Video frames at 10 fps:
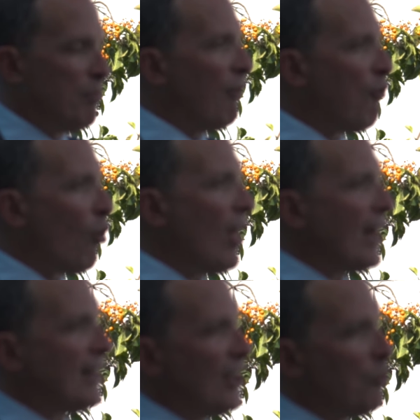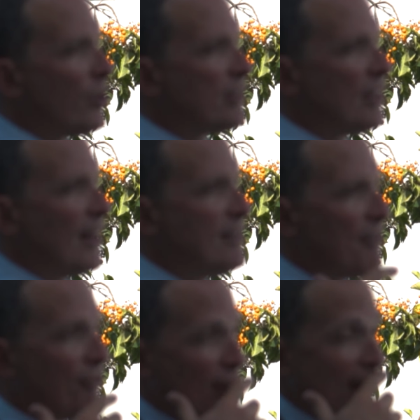Before that, he had worked at a
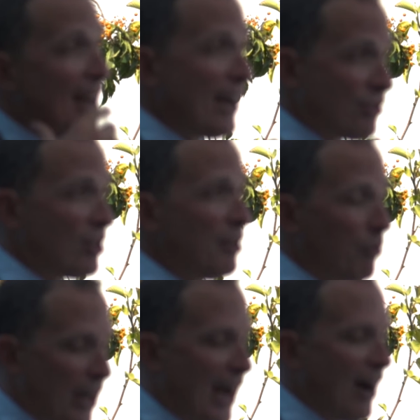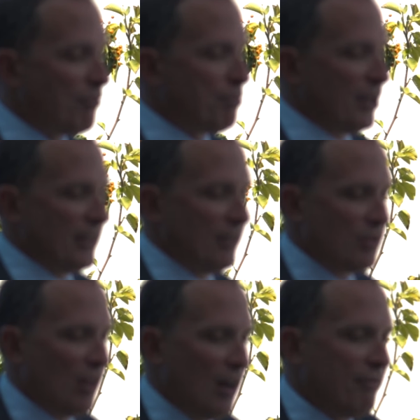different nationally renowned
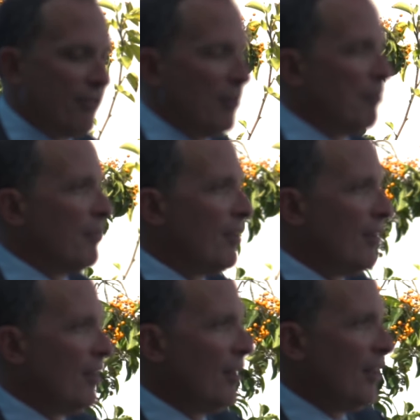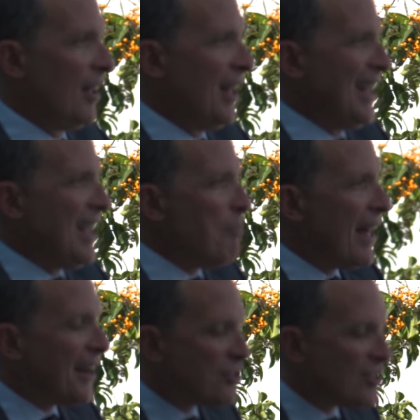plaintiffs law firm. He
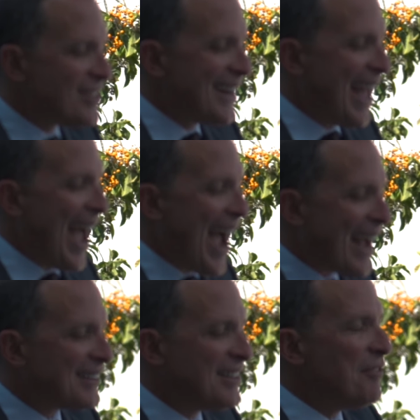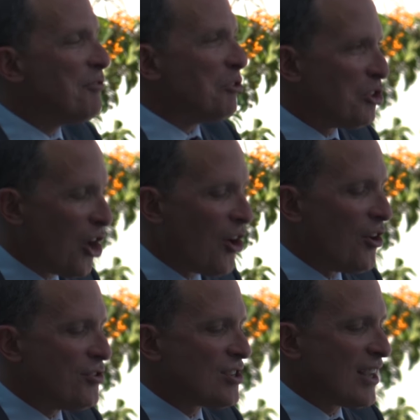manages an active,
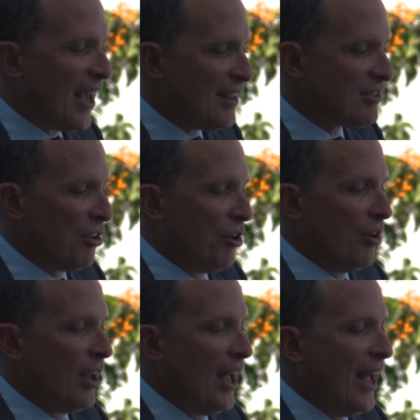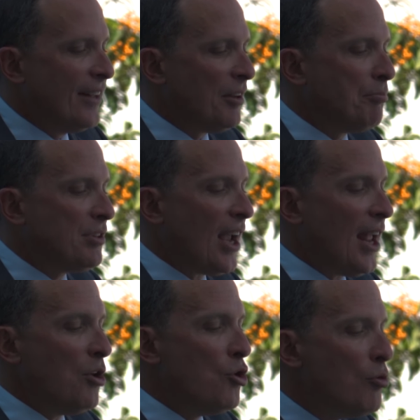large caseload, has
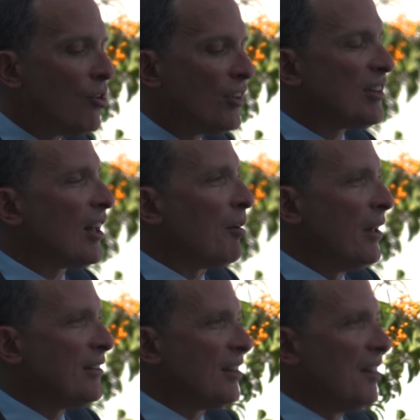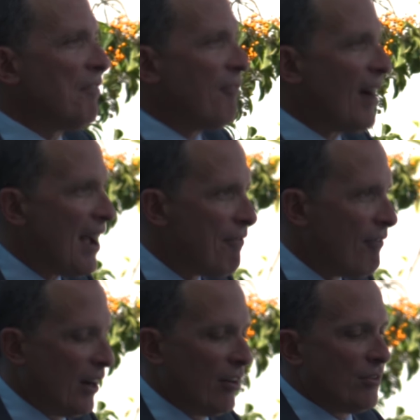obtained numerous settlements in the 5
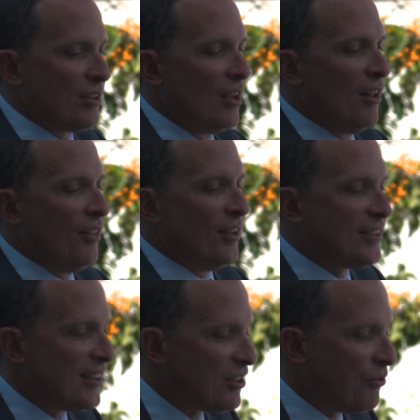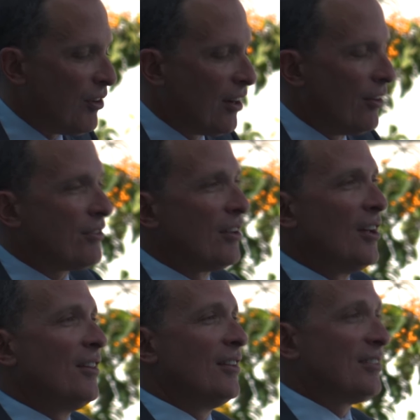figures, the 6 figures,
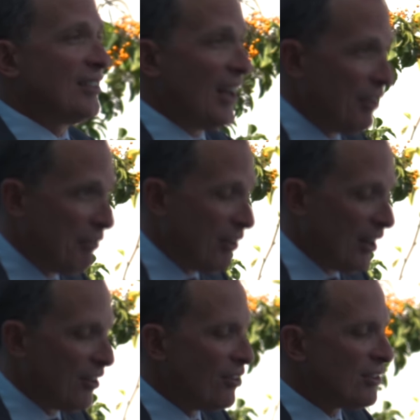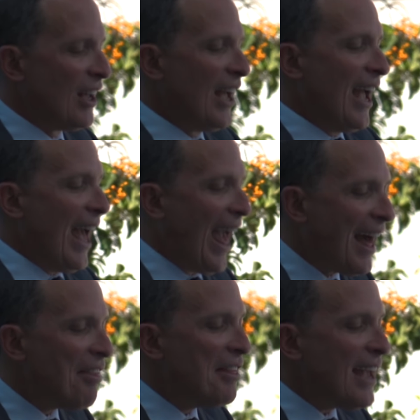the 7 figures,
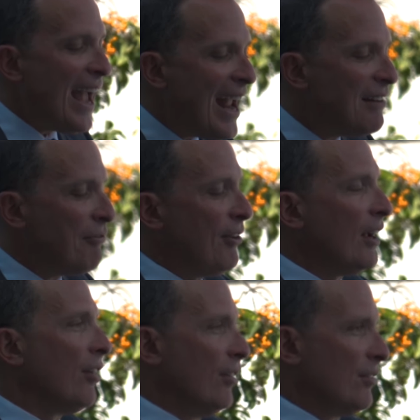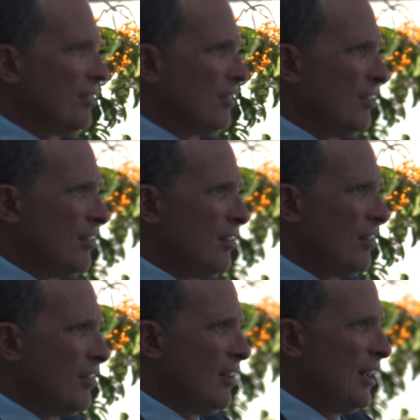and the 8 figures.
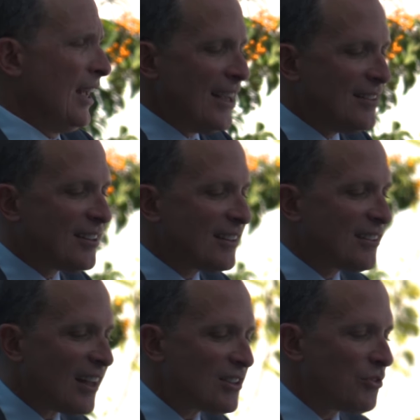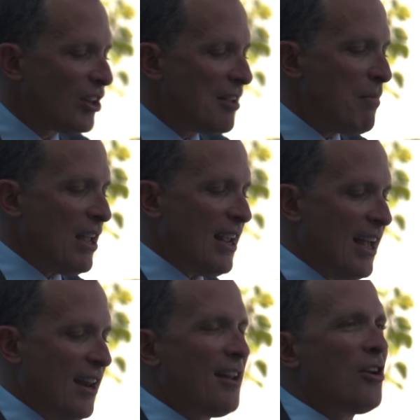He successfully
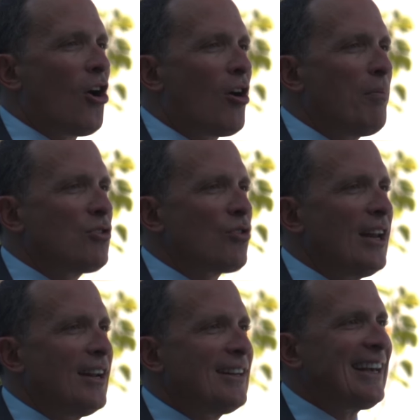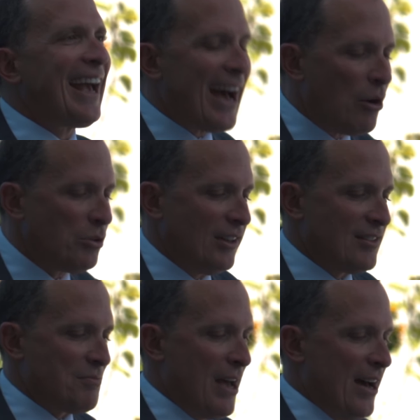mediated and arbitrated
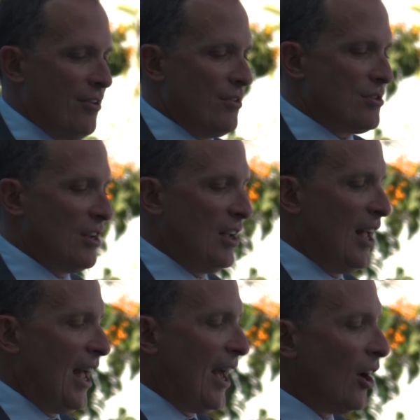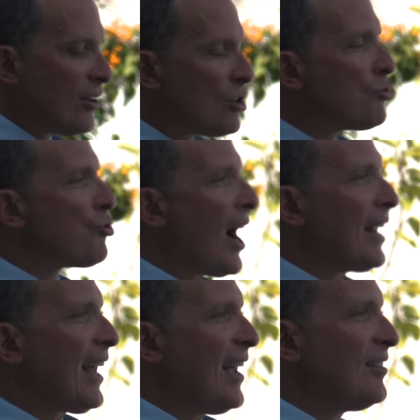countless matters, and also
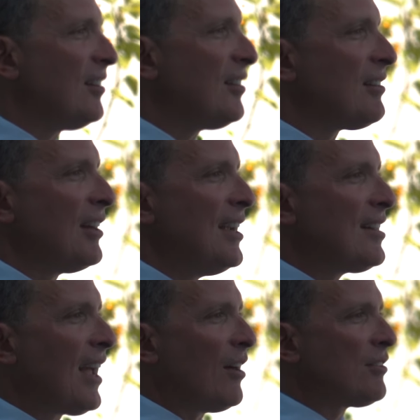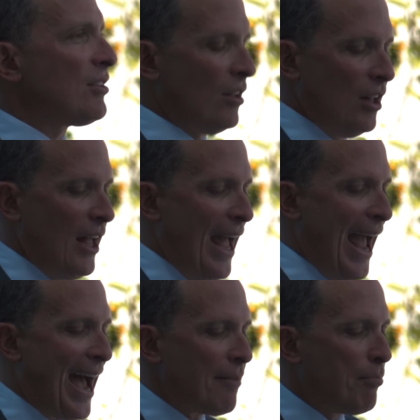tried cases as lead counsel
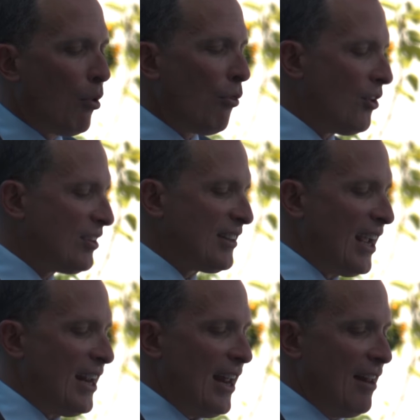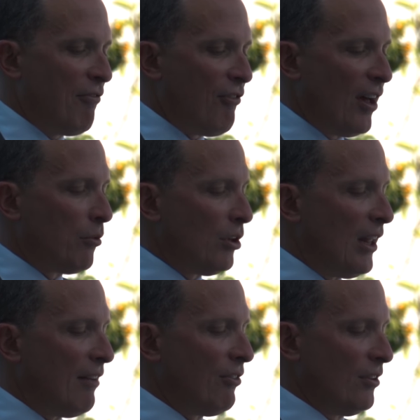at both the state and federal
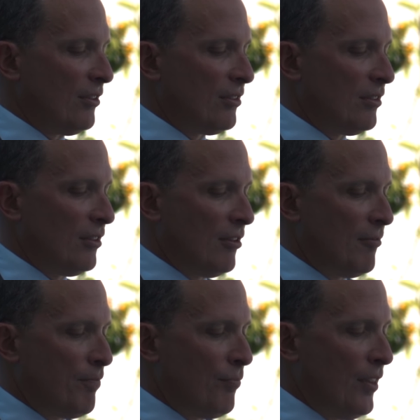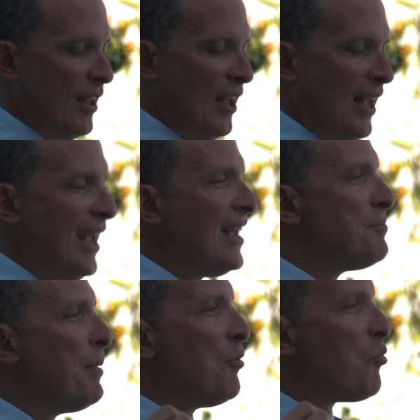levels.
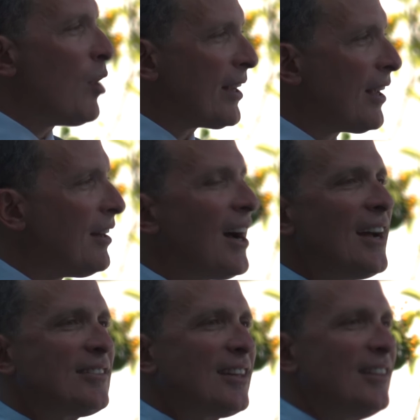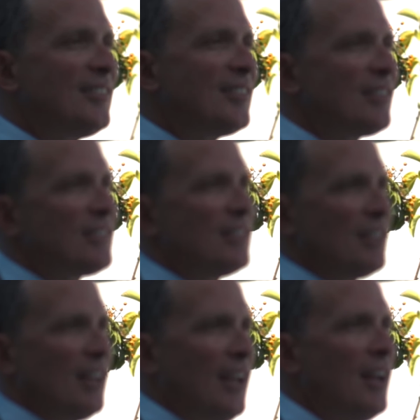He's been recognized
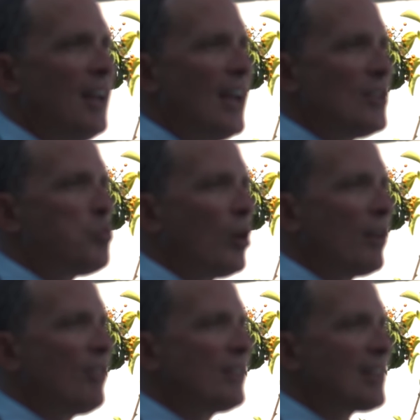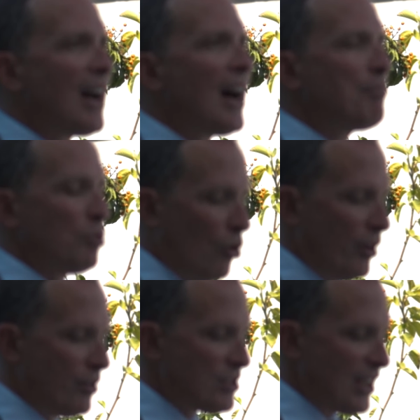consistently as one of the top
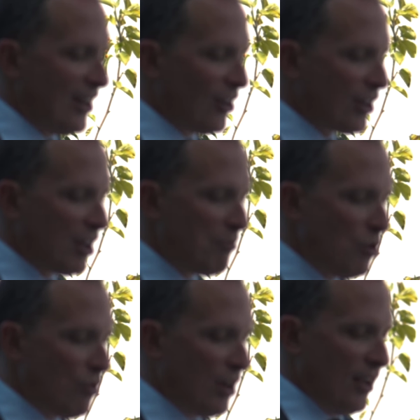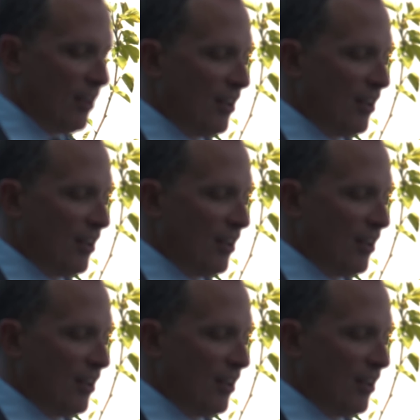lawyers in our community.